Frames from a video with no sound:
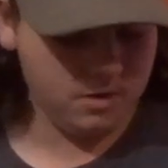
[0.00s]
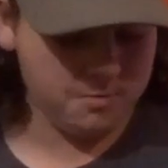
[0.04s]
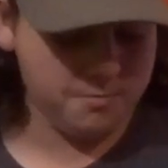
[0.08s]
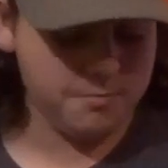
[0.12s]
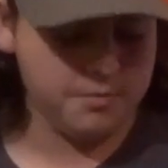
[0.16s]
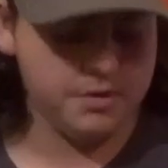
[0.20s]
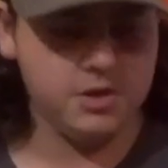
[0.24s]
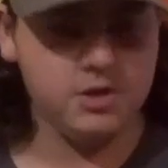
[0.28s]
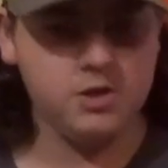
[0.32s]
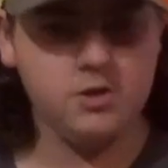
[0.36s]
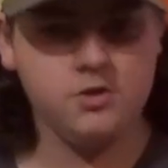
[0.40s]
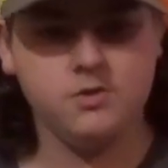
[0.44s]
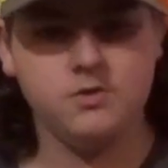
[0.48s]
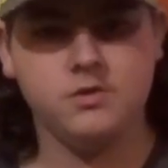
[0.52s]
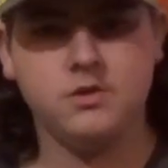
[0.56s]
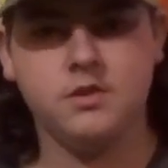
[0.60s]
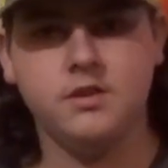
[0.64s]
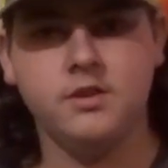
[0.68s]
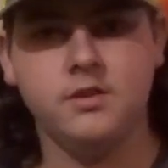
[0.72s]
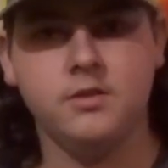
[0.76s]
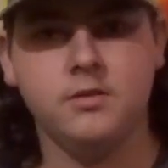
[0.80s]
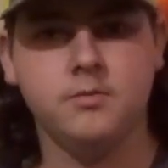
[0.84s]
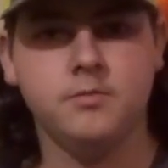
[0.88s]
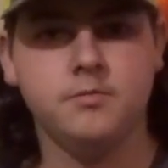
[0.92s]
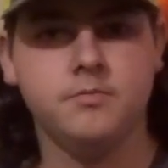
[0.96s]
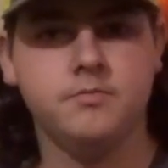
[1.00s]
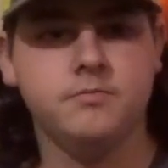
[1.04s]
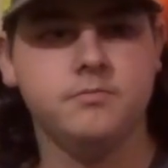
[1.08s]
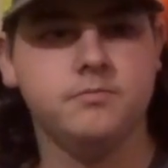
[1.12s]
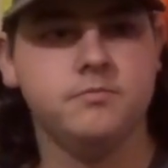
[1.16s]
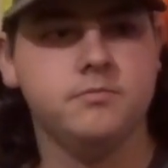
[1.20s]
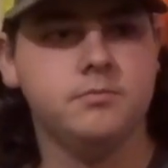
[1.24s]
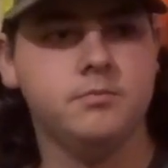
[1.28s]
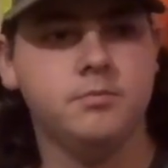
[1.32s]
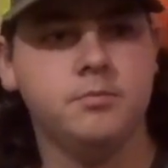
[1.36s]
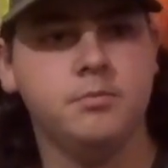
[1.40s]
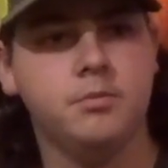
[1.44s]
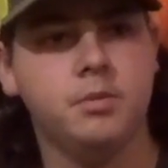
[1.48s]
Been using them,
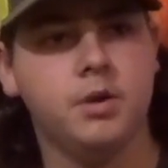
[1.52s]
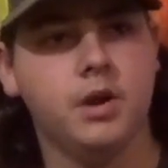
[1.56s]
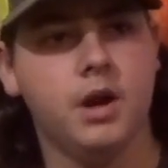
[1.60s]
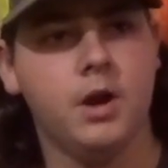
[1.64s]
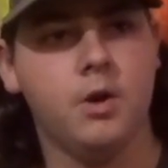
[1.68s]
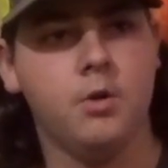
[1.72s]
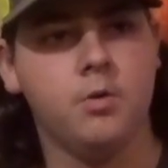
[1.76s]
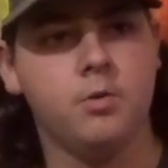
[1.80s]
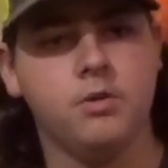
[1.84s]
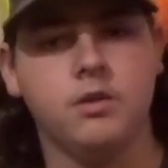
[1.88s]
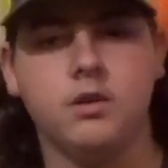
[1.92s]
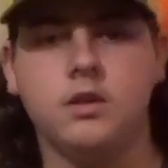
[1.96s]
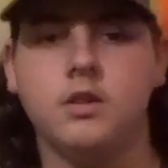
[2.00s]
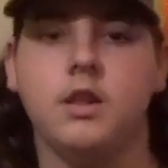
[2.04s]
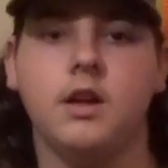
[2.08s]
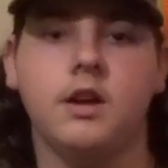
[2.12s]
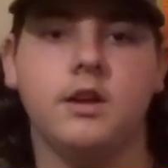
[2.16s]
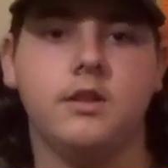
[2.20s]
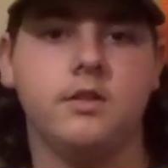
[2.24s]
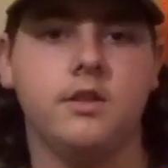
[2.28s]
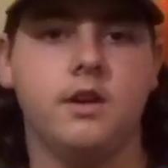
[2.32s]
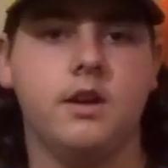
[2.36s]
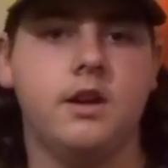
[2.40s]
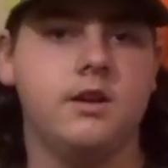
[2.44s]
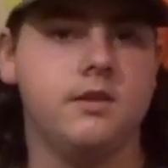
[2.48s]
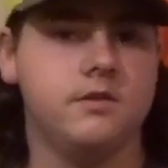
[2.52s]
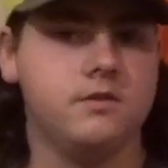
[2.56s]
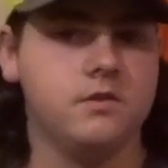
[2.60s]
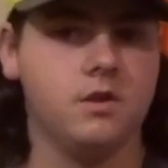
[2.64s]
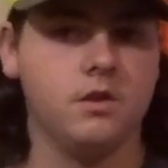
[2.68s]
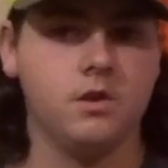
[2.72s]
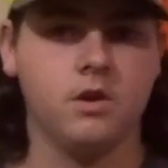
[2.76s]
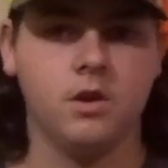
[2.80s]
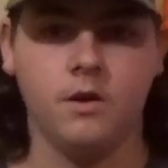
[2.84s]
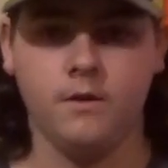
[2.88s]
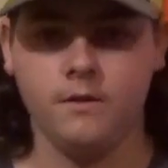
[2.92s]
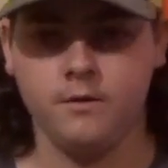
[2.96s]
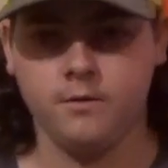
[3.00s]
but I don't really like that. It's
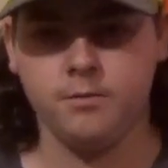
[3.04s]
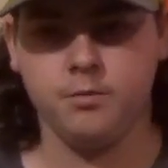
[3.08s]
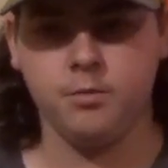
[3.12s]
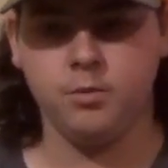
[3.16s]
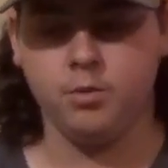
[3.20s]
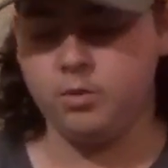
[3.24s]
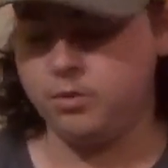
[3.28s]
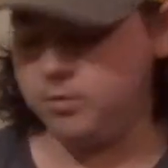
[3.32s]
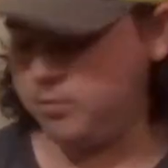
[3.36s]
uncomfortable,